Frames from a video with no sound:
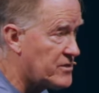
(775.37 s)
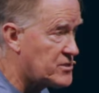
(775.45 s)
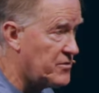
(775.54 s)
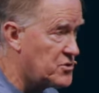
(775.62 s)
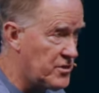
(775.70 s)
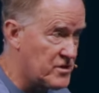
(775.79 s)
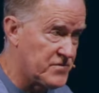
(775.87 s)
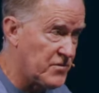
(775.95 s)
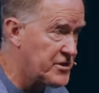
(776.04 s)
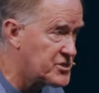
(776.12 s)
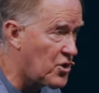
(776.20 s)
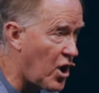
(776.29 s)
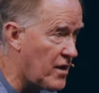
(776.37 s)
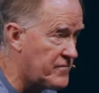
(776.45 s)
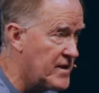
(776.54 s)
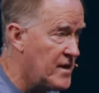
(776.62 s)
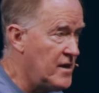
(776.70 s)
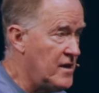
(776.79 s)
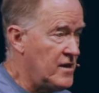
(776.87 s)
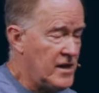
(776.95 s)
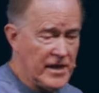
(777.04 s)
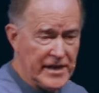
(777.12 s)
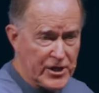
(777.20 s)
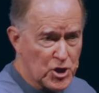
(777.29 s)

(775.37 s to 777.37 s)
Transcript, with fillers: So the trail is very soft and it